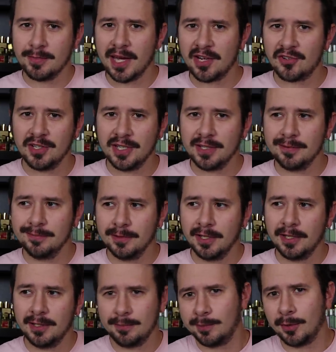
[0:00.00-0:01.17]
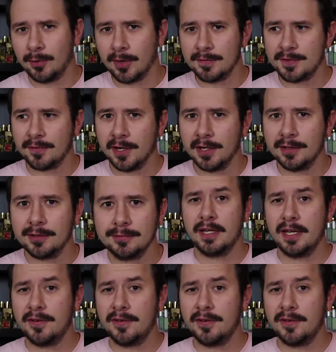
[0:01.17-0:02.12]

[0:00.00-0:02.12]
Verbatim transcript: imagining my wife's friend.